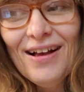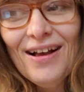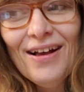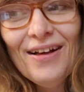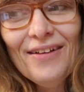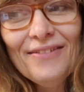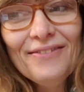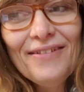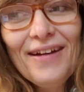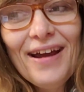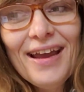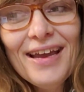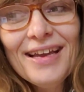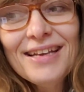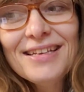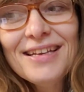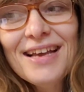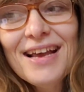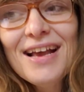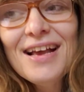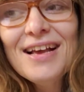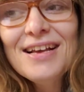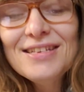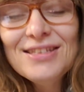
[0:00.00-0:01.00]
All right,
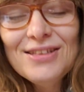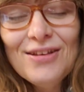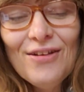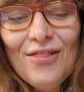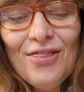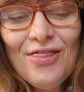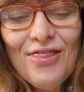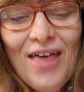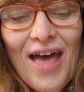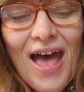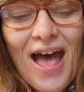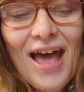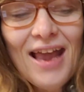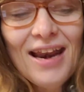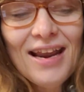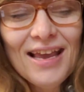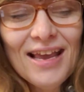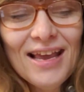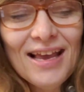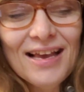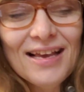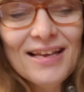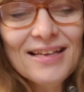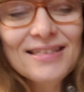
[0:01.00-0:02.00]
so that
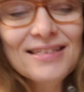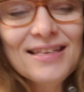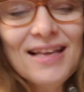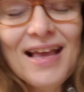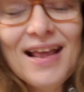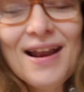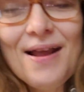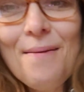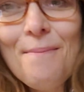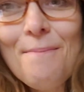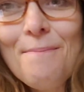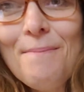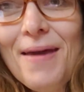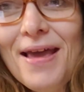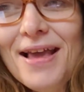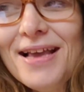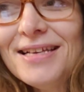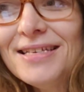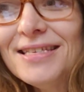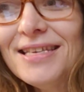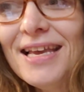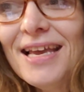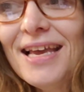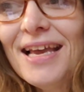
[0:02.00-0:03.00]
is an
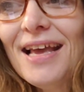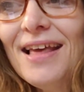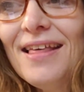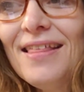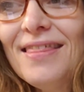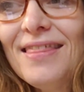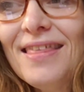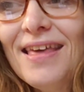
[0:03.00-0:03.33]
amazing